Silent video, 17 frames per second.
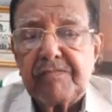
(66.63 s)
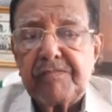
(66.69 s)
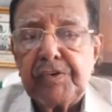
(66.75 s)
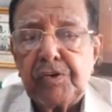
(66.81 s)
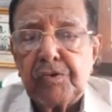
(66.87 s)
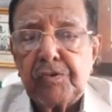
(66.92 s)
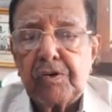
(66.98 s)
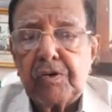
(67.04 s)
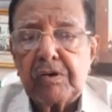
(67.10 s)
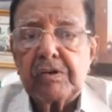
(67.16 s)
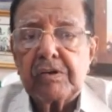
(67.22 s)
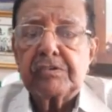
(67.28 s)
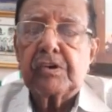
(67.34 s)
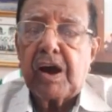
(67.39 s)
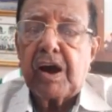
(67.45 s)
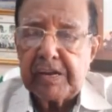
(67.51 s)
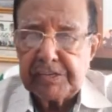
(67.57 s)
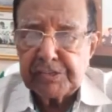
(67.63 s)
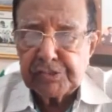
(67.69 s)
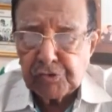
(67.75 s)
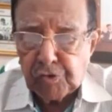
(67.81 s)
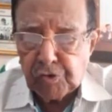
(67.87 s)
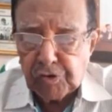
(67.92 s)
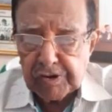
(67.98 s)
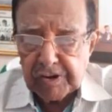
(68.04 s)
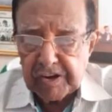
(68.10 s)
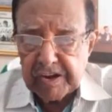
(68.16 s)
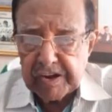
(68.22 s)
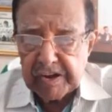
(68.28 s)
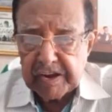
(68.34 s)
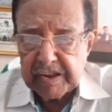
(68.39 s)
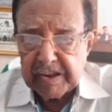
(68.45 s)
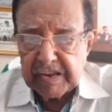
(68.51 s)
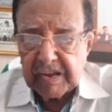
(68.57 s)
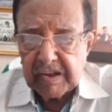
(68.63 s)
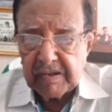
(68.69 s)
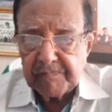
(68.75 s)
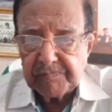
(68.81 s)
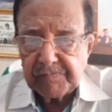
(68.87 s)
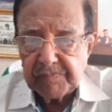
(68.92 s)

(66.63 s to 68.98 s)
your high salt intake.